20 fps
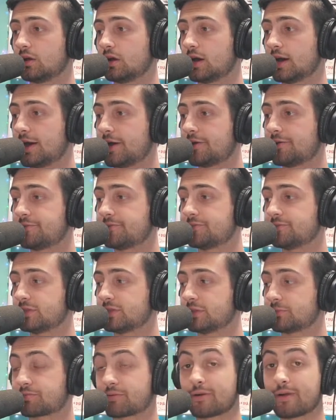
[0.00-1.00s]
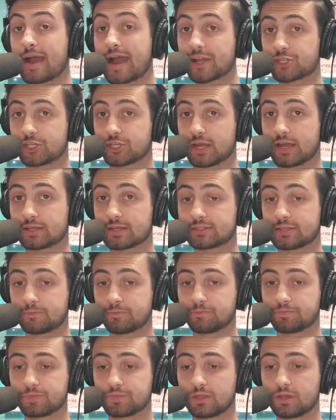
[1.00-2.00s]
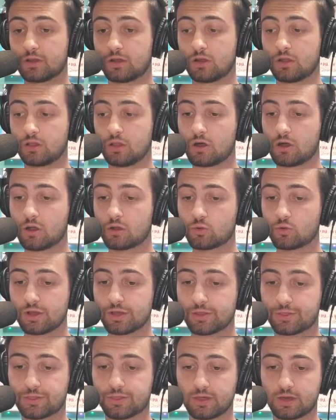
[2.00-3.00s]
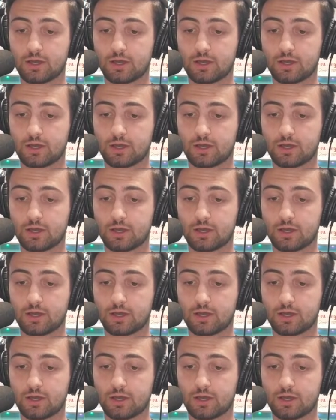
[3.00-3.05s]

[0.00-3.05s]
of the project, along with